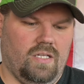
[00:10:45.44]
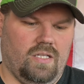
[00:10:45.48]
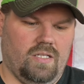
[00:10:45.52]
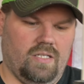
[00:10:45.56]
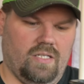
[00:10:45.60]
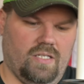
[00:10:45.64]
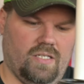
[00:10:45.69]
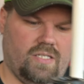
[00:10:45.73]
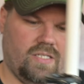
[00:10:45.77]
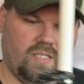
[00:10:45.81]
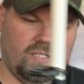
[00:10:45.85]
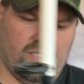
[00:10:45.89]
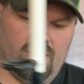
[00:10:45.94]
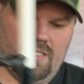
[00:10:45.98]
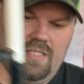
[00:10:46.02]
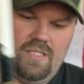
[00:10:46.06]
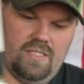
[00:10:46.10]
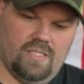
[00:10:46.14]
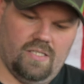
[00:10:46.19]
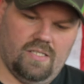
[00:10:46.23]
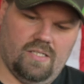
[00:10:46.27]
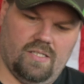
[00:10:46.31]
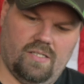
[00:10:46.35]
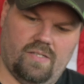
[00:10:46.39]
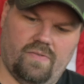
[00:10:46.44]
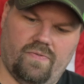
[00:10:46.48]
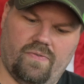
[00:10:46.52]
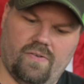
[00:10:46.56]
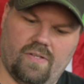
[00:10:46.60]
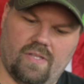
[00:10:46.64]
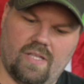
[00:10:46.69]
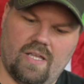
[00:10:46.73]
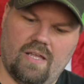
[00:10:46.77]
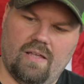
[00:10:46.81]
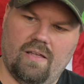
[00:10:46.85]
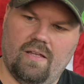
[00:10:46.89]
This is for
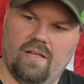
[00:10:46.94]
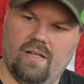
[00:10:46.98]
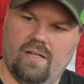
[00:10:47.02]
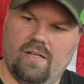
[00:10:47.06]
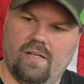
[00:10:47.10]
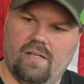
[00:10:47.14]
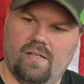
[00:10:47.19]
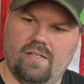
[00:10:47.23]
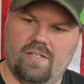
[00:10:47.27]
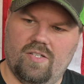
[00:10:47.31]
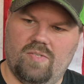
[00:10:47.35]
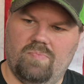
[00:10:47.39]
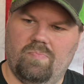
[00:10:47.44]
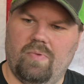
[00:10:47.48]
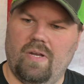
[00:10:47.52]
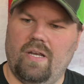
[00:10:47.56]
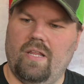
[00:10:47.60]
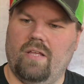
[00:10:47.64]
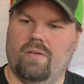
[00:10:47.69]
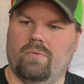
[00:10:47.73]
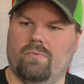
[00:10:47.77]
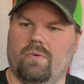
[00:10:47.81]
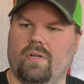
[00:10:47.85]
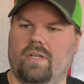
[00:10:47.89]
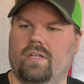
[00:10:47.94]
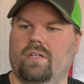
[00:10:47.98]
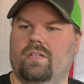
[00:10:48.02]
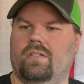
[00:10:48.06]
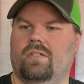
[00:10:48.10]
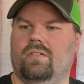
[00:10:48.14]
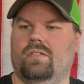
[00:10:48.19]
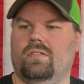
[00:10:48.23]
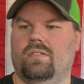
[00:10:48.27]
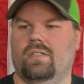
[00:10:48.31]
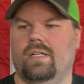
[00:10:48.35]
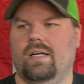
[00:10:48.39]
that spinning
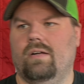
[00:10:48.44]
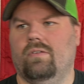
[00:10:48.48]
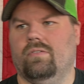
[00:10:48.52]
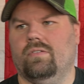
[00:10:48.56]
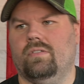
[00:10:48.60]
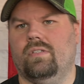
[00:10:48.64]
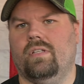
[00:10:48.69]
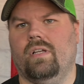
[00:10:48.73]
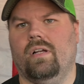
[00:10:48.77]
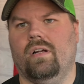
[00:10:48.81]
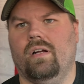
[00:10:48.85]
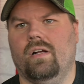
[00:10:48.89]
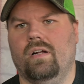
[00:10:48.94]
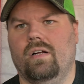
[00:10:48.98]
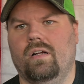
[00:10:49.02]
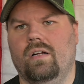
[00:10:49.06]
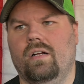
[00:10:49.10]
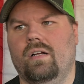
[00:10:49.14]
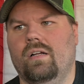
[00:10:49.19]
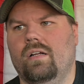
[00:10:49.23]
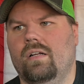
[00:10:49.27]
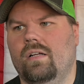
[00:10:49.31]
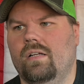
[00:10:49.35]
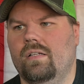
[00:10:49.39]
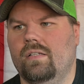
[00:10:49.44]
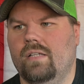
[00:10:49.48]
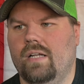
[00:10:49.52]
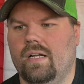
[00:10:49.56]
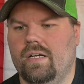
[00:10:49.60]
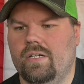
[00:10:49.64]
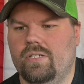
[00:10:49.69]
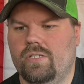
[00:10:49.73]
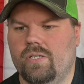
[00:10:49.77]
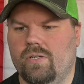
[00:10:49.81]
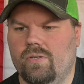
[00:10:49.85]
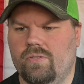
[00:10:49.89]
reel out there that I
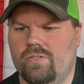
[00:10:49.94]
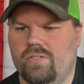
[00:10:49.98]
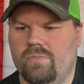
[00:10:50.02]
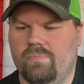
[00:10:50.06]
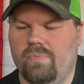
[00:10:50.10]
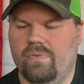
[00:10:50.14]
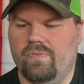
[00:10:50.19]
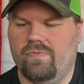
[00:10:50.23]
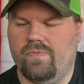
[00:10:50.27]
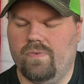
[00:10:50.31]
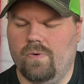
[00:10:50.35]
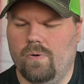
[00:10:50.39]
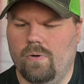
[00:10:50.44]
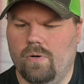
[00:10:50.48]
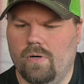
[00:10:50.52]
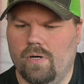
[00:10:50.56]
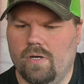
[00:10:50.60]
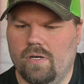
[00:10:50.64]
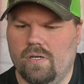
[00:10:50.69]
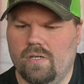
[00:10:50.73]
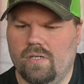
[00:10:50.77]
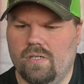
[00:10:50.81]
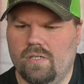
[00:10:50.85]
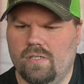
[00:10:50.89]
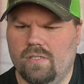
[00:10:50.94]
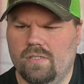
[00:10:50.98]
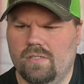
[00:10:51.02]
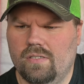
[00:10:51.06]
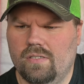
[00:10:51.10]
showed you before.